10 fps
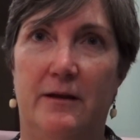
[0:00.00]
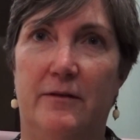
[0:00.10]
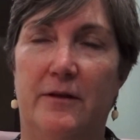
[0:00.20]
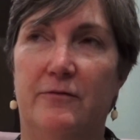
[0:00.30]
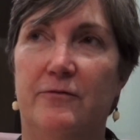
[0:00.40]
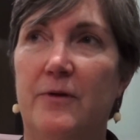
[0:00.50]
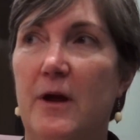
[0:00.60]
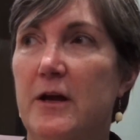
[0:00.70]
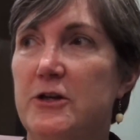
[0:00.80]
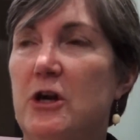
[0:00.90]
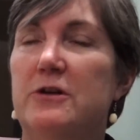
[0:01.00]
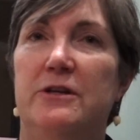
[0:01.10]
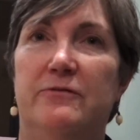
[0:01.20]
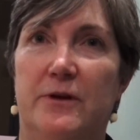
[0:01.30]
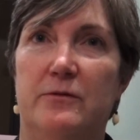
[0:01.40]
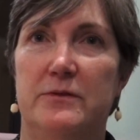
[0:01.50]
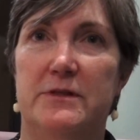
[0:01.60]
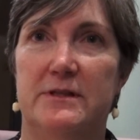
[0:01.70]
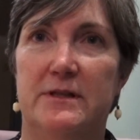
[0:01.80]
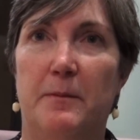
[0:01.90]
And the charging
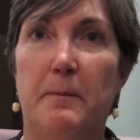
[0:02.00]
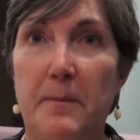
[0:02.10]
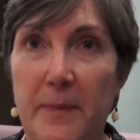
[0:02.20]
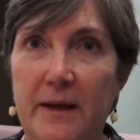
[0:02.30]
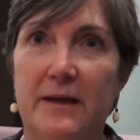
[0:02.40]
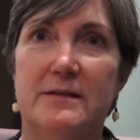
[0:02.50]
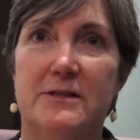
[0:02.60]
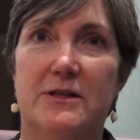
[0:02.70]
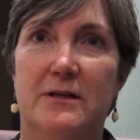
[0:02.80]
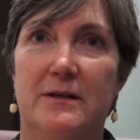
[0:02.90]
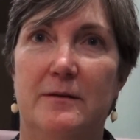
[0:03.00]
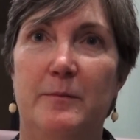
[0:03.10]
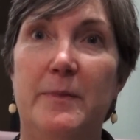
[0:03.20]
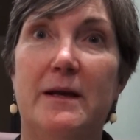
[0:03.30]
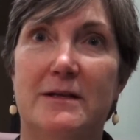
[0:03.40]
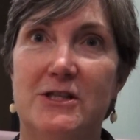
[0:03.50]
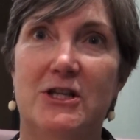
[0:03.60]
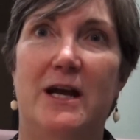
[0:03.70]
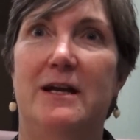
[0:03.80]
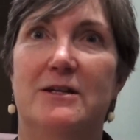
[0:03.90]
phones is the biggest
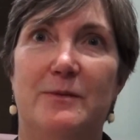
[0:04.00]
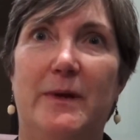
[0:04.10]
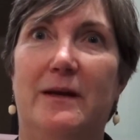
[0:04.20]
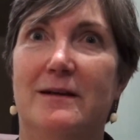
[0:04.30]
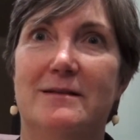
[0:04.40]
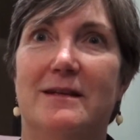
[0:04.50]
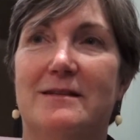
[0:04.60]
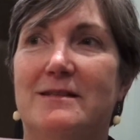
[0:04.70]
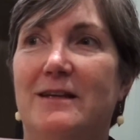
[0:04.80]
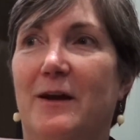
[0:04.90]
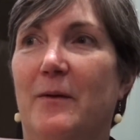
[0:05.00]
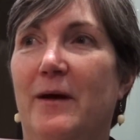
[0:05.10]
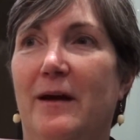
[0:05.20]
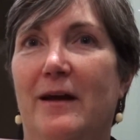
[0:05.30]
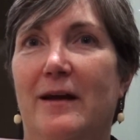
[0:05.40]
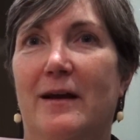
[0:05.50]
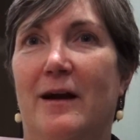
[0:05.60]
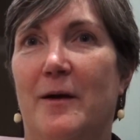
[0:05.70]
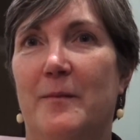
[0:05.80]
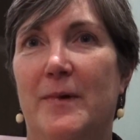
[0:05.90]
change because it's
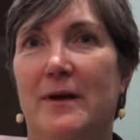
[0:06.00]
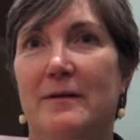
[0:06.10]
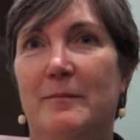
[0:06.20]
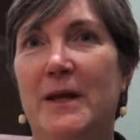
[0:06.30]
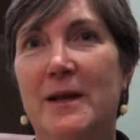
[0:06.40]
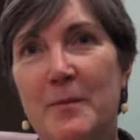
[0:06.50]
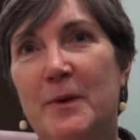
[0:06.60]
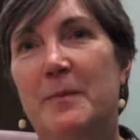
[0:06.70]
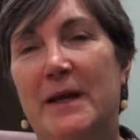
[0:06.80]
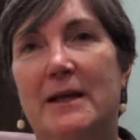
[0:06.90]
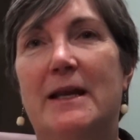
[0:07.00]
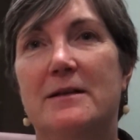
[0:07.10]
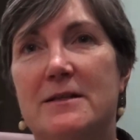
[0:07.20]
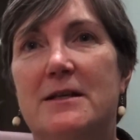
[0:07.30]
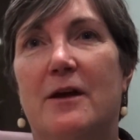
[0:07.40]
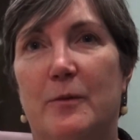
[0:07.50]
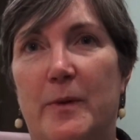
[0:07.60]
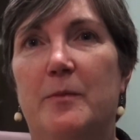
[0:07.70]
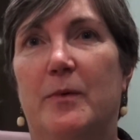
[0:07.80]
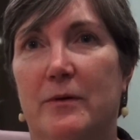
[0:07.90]
being able to be connected to other
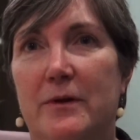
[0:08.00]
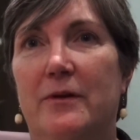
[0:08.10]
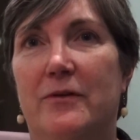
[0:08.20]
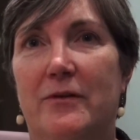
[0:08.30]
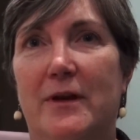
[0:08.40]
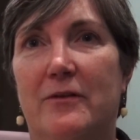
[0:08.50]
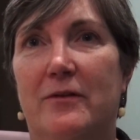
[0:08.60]
people is